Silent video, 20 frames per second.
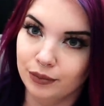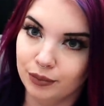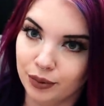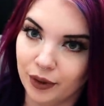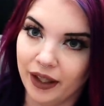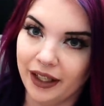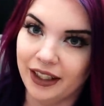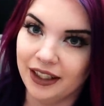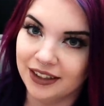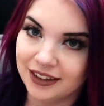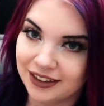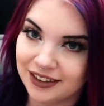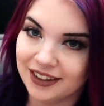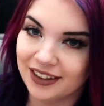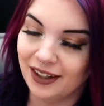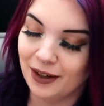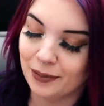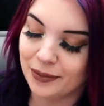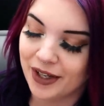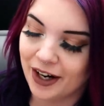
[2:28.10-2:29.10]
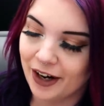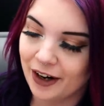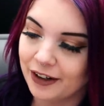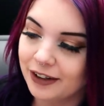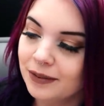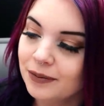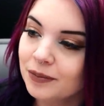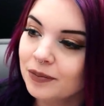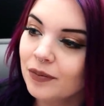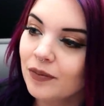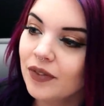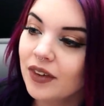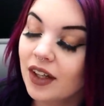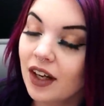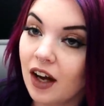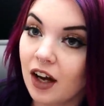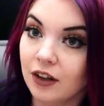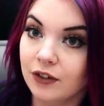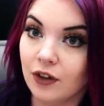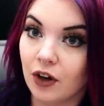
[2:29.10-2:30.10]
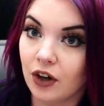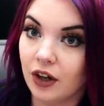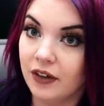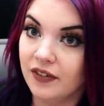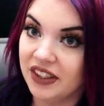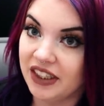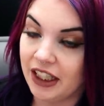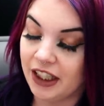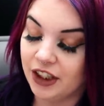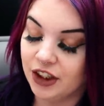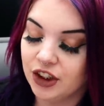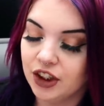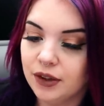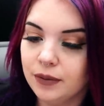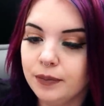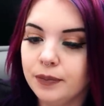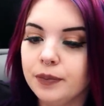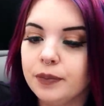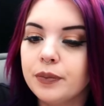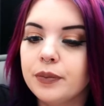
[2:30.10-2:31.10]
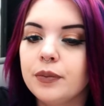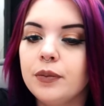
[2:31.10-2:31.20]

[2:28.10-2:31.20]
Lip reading: place up there of our invitation,